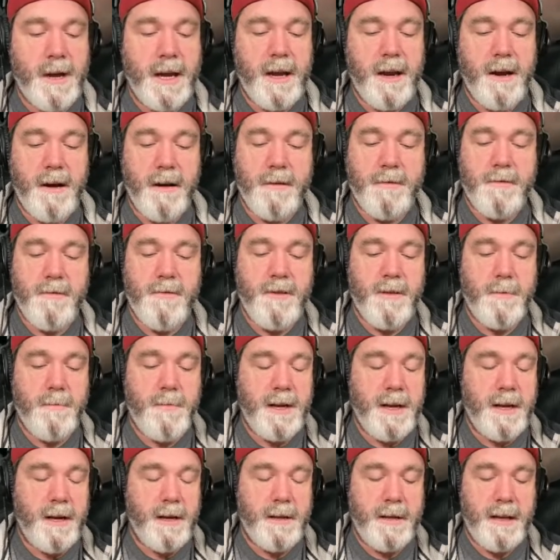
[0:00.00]
characters
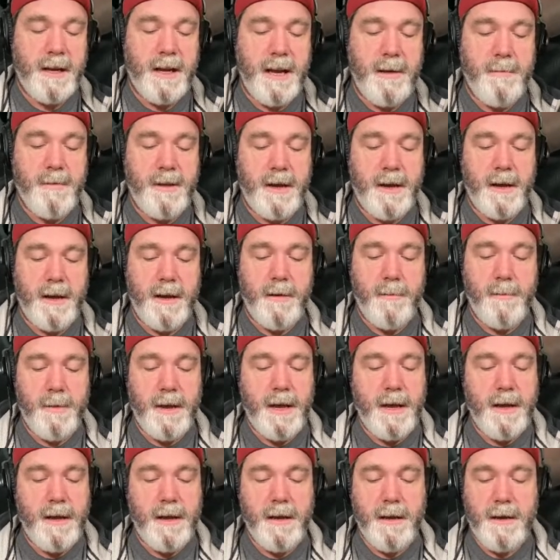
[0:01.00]
depending on the game that I am
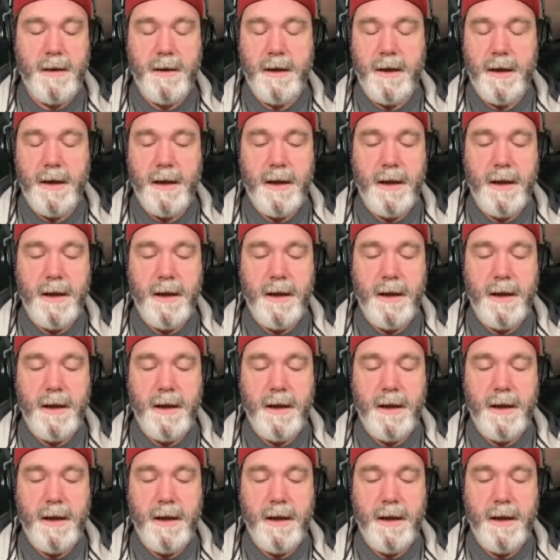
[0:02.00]
in,